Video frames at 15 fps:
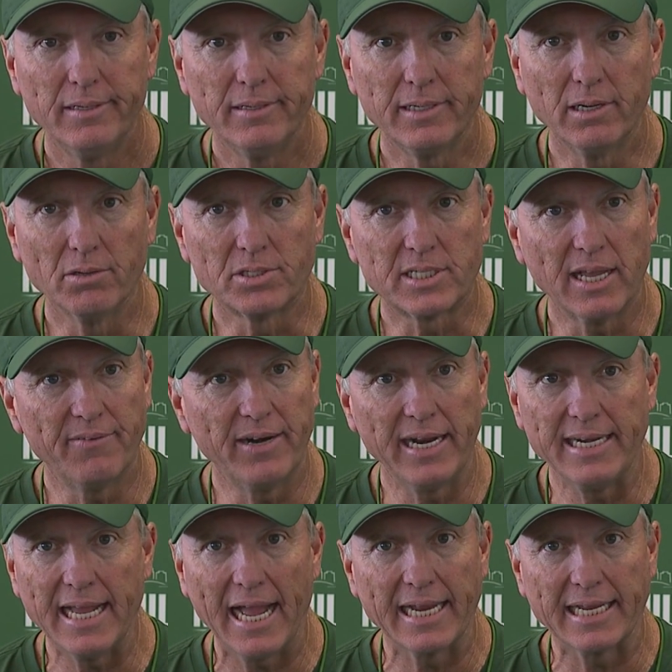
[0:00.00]
you know, seven, eight,
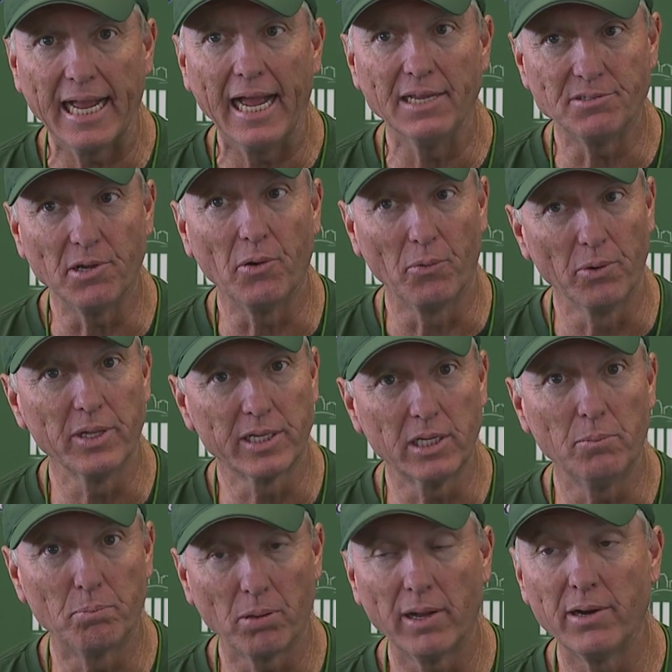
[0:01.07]
nine guys that are really
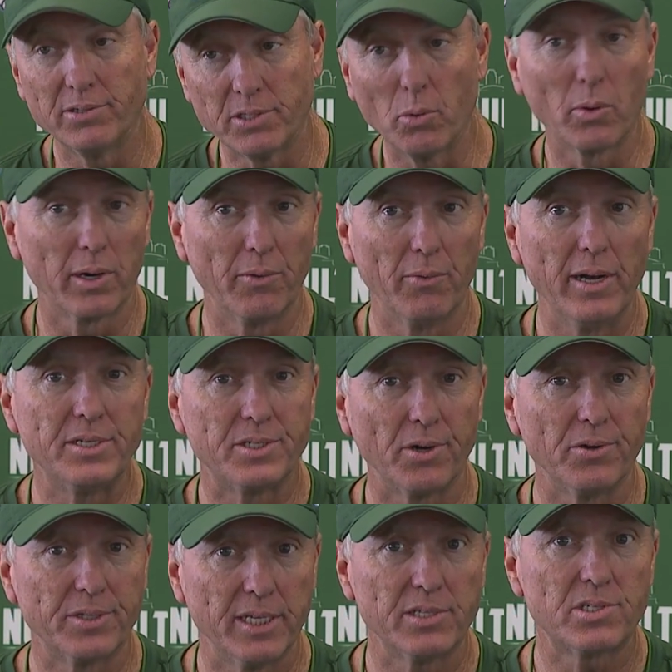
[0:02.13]
good players that we're going to
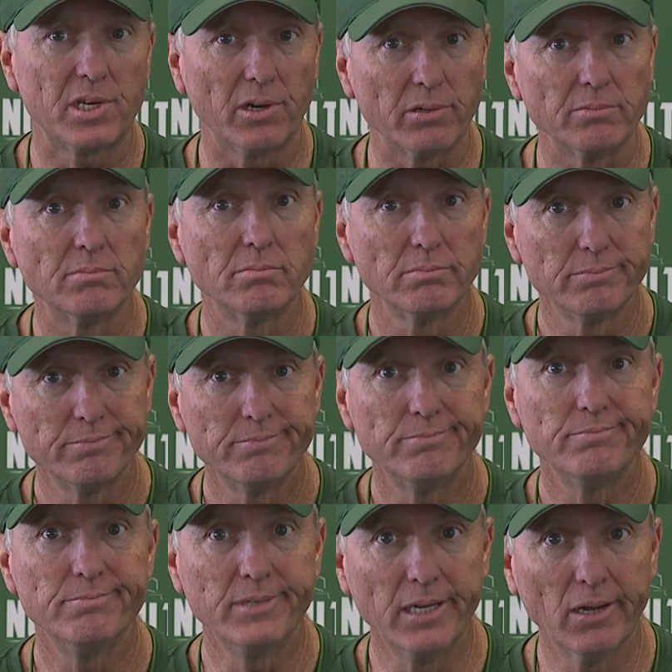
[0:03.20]
redshirt this year.
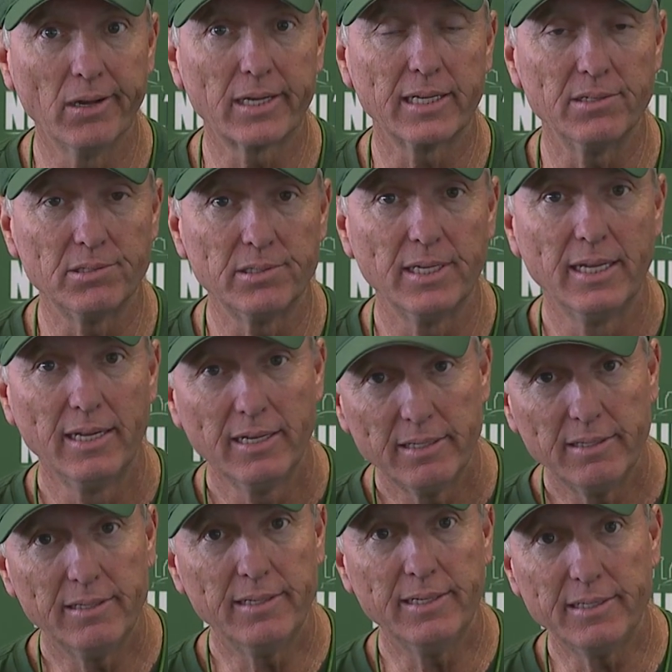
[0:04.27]
You know, because
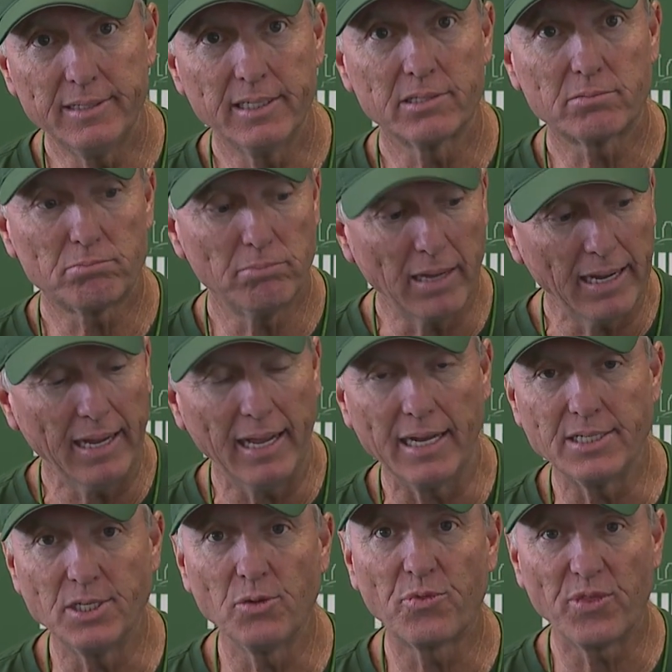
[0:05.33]
it just I, I,
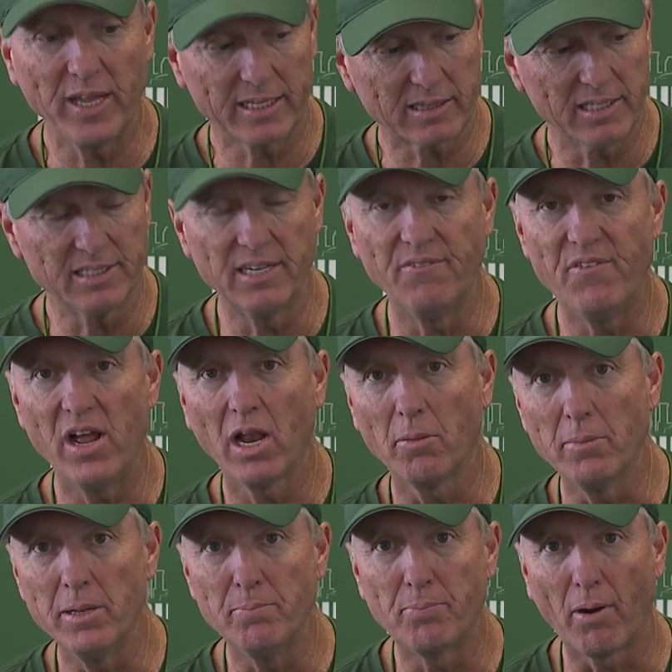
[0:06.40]
do think the
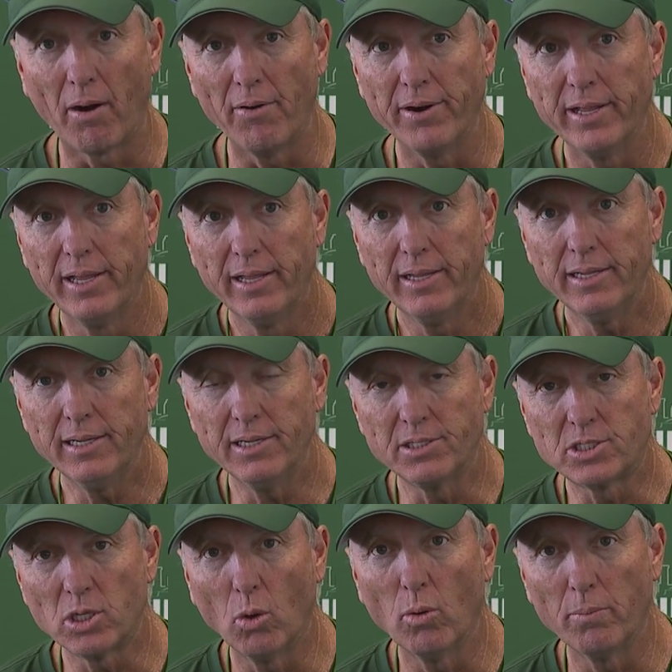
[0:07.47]
development part is
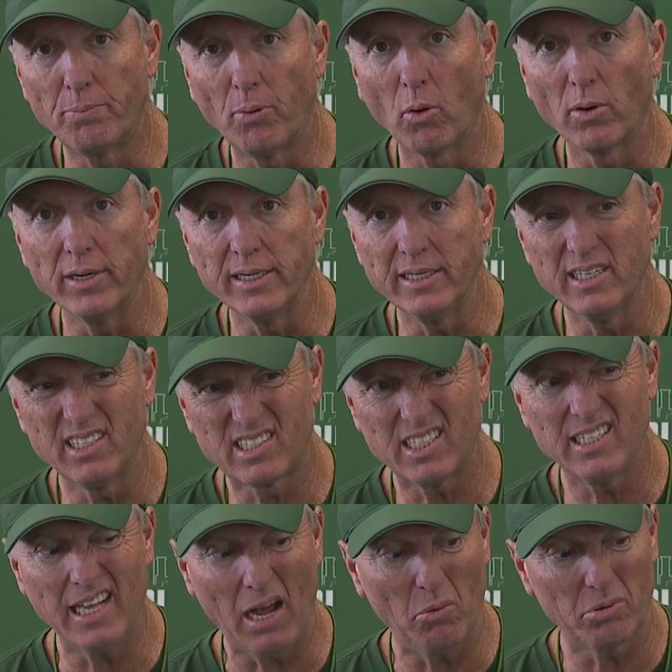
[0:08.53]
so important. You see
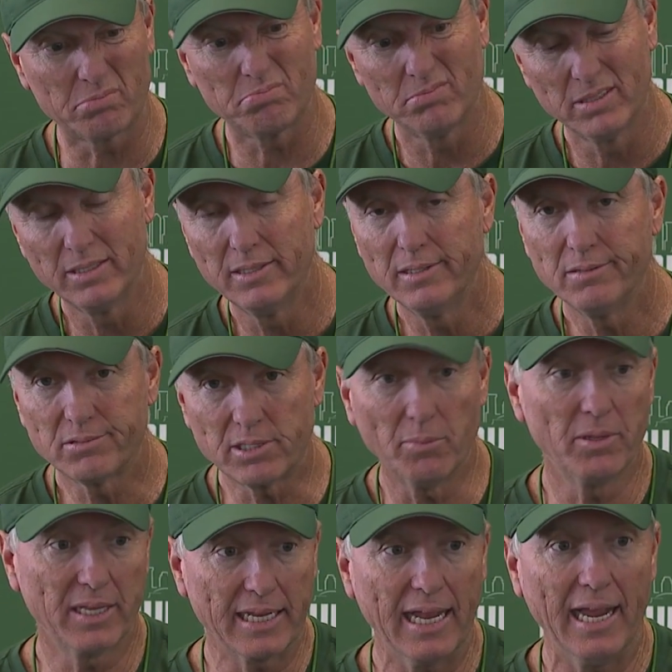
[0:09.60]
that with some
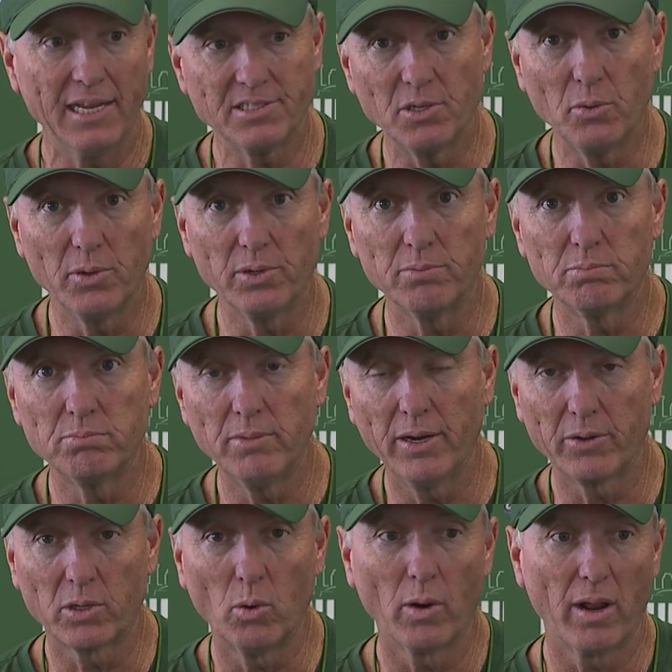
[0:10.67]
of the guys that, were that
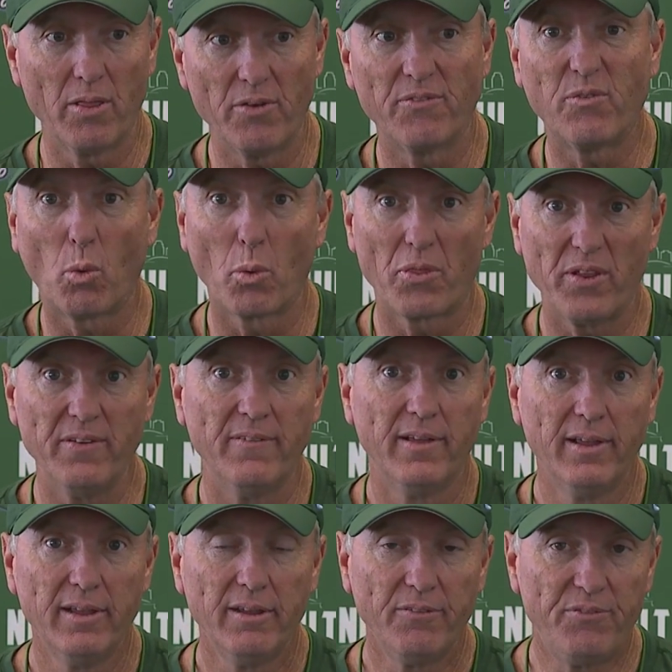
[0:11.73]
are going on their fourth and
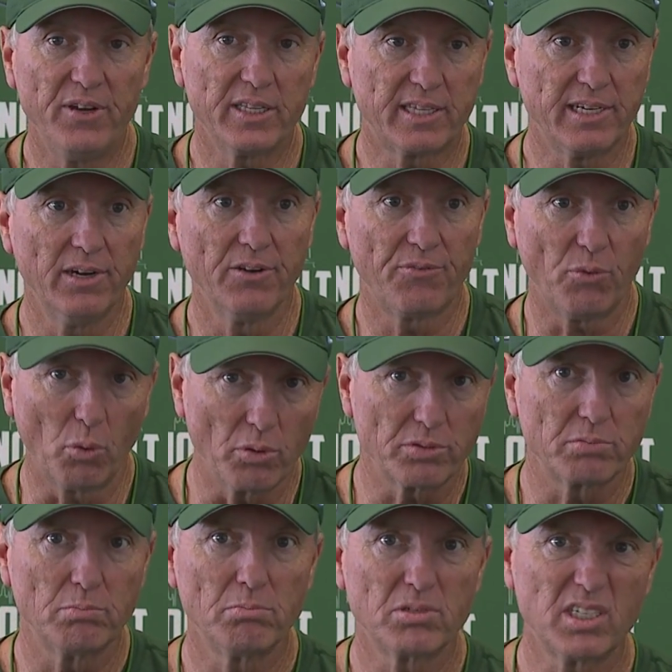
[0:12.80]
fifth year for us,
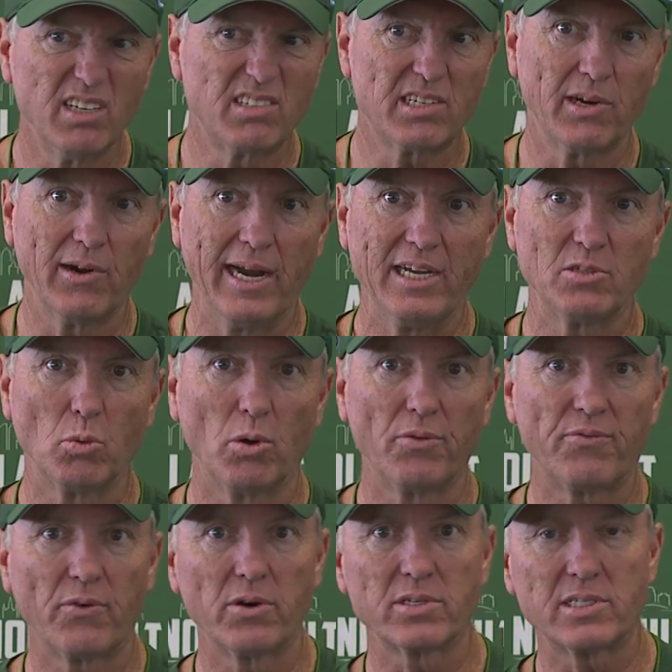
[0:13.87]
Sincere Haynesworth,
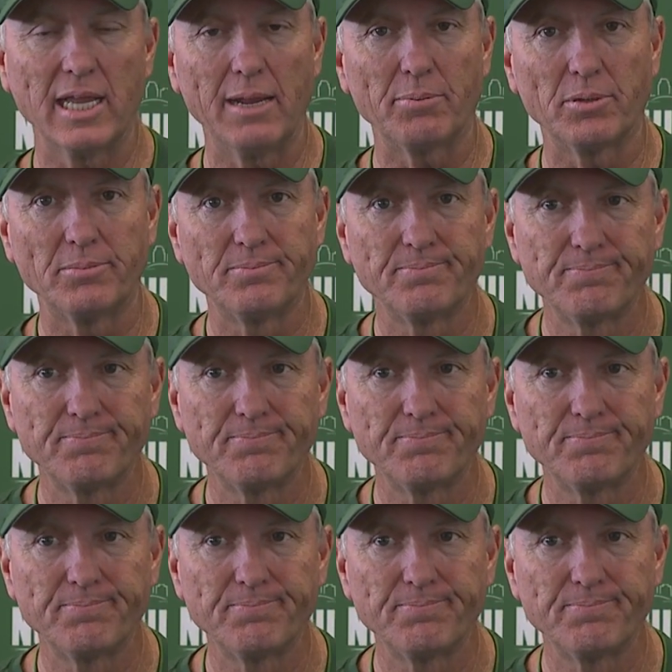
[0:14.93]
for example.